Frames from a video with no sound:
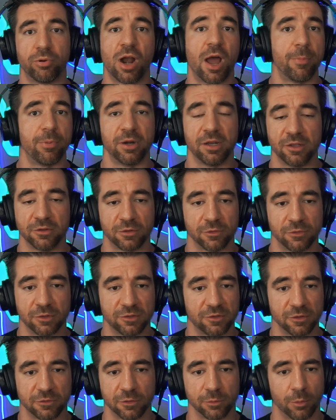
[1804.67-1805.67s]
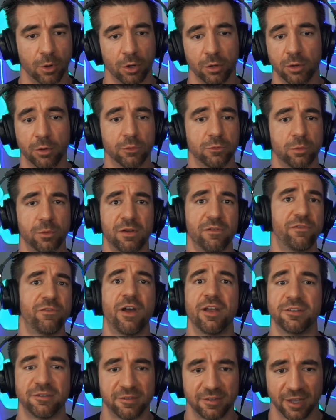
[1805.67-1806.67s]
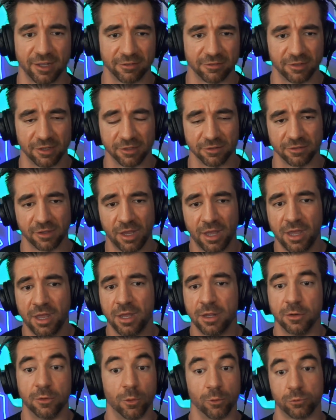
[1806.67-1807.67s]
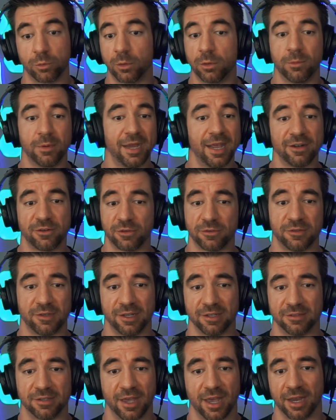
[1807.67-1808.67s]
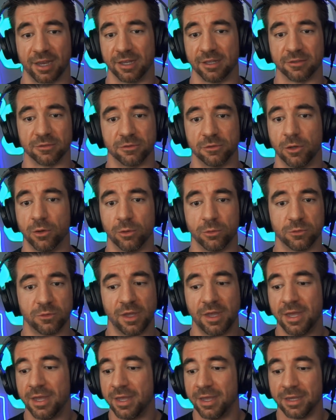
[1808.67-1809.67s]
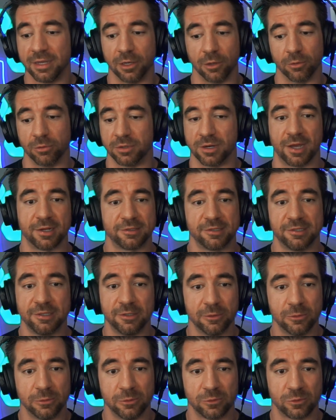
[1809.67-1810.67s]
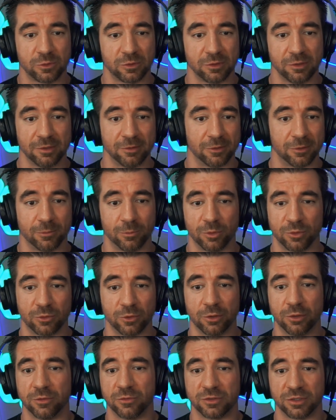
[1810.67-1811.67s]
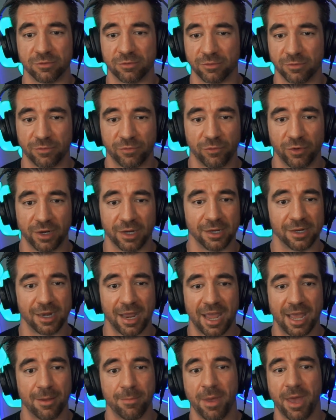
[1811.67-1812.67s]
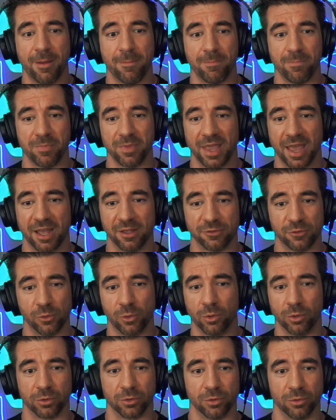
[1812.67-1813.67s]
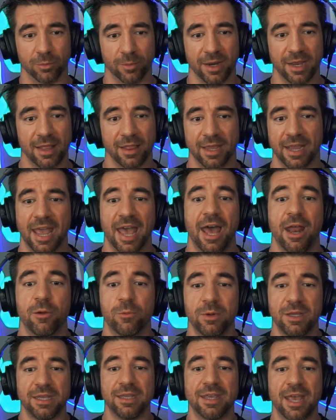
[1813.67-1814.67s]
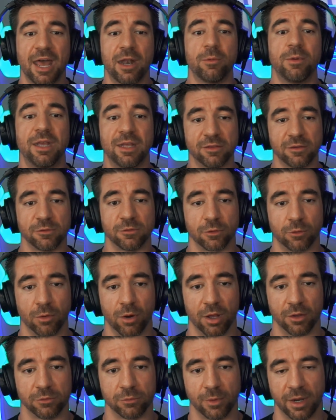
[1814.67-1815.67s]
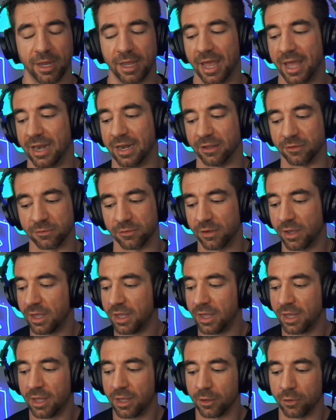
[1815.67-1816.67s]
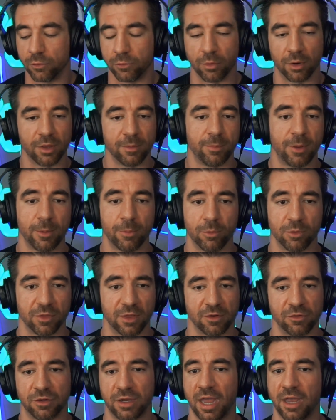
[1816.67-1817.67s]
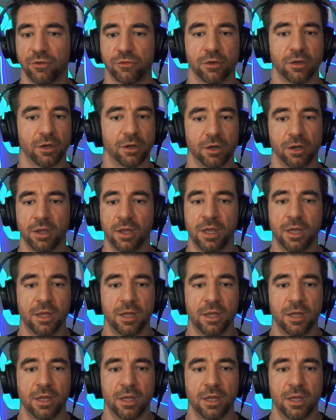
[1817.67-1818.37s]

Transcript: properties of the system are, knows what a fuzz test is, knows what a reentrancy attack is, knows you know, not to use the reserves of freaking AMM as an oracle, right? Like, how do we how do we get this across, right? And it's drilling people with education,